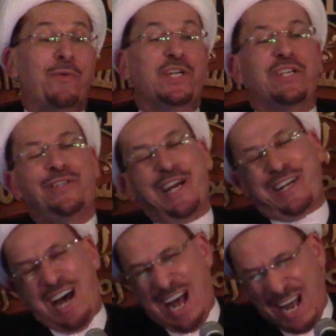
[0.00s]
it's the
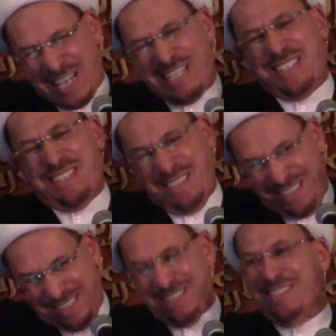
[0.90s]
cuz.
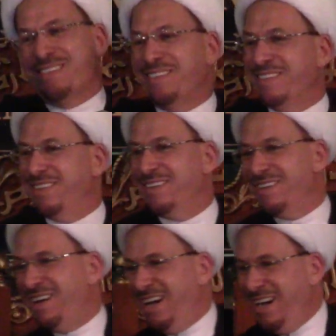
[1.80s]

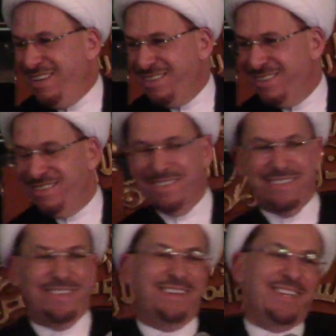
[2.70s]
Right?
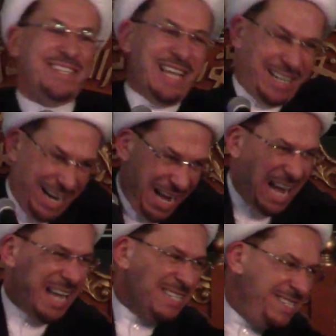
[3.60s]
It's the
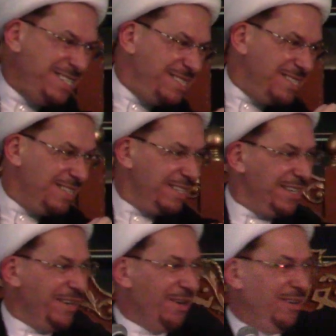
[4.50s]
cuz, you
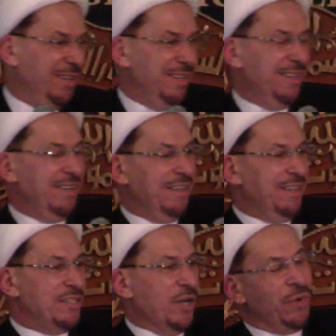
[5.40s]
know.
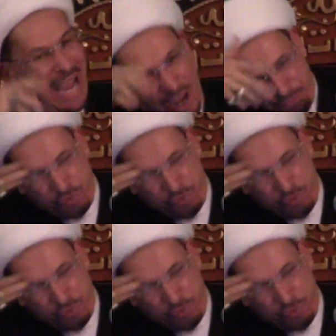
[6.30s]
So we have to